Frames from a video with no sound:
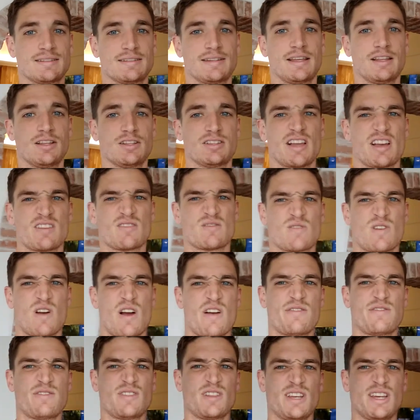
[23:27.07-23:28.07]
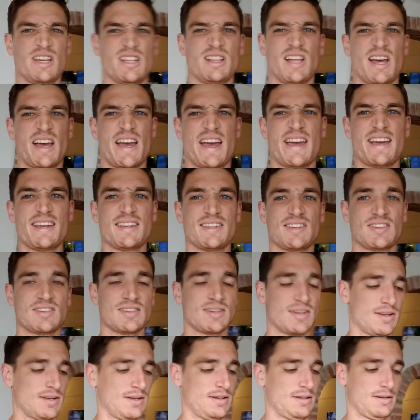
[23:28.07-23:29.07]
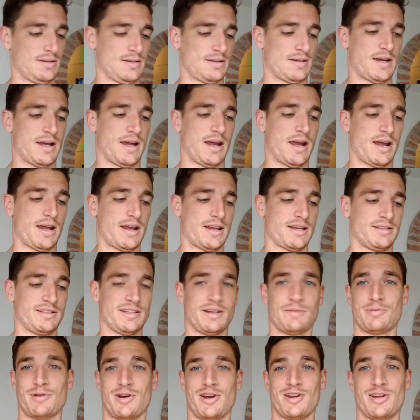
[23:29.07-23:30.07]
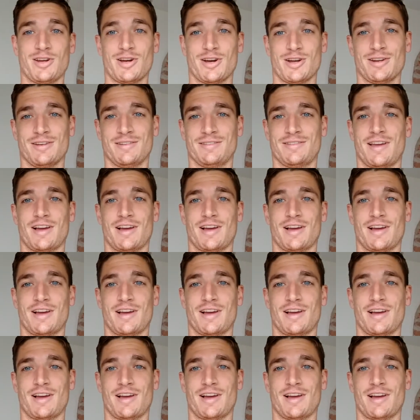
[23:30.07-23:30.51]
They look like roughly Lay's, and they're pretty good.